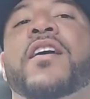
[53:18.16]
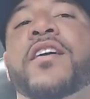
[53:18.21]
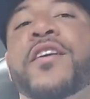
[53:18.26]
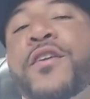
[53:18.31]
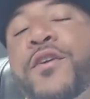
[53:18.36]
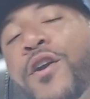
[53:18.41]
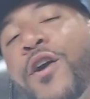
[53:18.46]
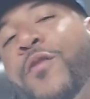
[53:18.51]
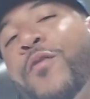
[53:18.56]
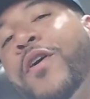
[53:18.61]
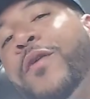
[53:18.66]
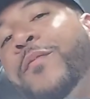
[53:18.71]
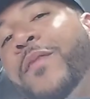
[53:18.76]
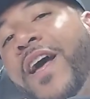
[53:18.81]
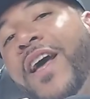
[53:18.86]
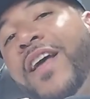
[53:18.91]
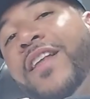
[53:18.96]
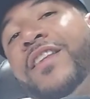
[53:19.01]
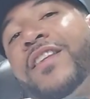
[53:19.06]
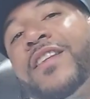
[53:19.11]
You know what,
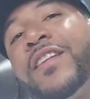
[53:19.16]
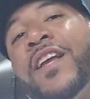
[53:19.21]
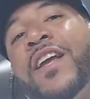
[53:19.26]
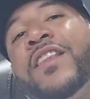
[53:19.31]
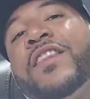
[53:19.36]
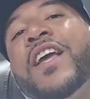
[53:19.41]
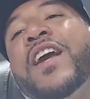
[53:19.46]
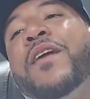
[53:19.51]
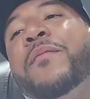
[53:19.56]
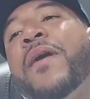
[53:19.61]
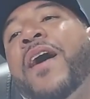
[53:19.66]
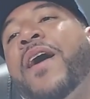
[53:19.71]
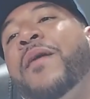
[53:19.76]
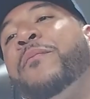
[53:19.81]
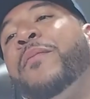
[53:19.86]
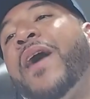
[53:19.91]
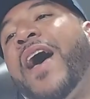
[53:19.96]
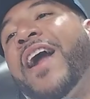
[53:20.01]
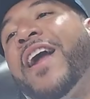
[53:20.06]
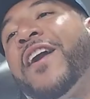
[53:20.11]
man? Think about
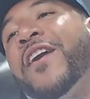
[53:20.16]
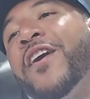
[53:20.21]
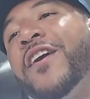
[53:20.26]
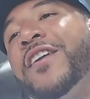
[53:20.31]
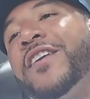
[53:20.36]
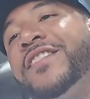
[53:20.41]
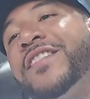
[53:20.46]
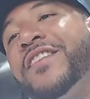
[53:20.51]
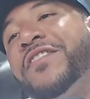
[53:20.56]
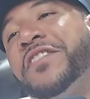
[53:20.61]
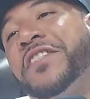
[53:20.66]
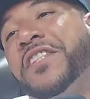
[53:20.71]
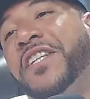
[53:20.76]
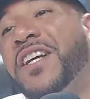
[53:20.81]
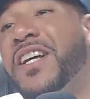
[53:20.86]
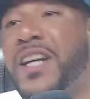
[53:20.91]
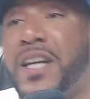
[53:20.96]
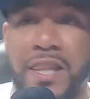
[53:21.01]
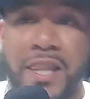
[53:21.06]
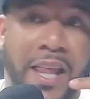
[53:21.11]
back at all this different shit.
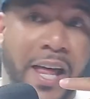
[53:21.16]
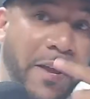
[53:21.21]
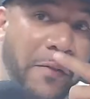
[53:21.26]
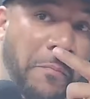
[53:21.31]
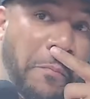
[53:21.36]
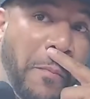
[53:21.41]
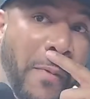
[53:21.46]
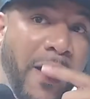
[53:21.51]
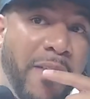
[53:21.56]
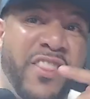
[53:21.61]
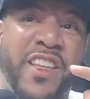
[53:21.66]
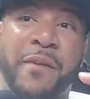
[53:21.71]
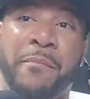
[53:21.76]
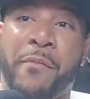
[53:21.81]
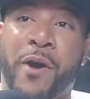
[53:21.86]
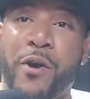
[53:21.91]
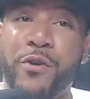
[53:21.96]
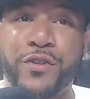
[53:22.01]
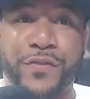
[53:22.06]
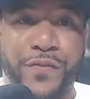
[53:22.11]
Like the
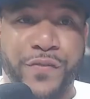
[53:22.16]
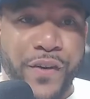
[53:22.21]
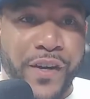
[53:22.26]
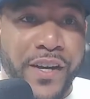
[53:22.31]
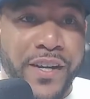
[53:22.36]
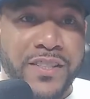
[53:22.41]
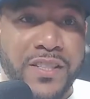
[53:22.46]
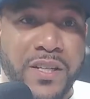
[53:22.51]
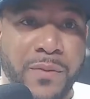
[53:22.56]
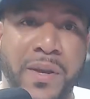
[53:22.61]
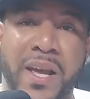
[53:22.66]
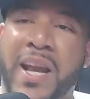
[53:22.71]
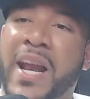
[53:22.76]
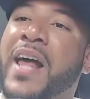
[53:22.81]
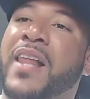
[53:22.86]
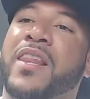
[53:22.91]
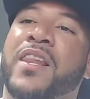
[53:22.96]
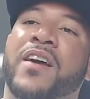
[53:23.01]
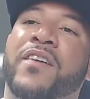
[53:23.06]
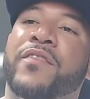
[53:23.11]
most fun to me, and I
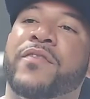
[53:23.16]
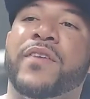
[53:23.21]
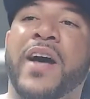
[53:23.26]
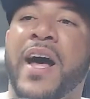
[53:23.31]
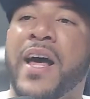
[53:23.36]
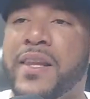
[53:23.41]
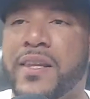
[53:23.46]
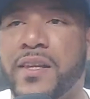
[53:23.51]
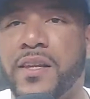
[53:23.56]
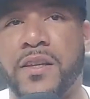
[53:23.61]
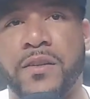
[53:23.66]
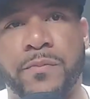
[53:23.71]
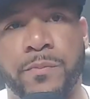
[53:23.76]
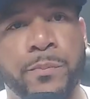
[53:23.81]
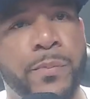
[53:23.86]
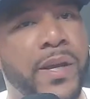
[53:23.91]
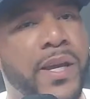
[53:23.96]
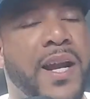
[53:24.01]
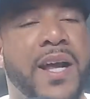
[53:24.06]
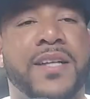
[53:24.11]
love
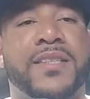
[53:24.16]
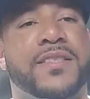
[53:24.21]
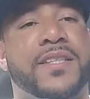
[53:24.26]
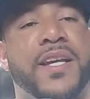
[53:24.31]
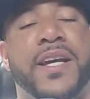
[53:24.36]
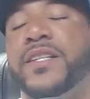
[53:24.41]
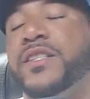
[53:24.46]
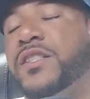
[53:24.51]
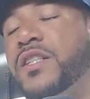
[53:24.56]
being on stage.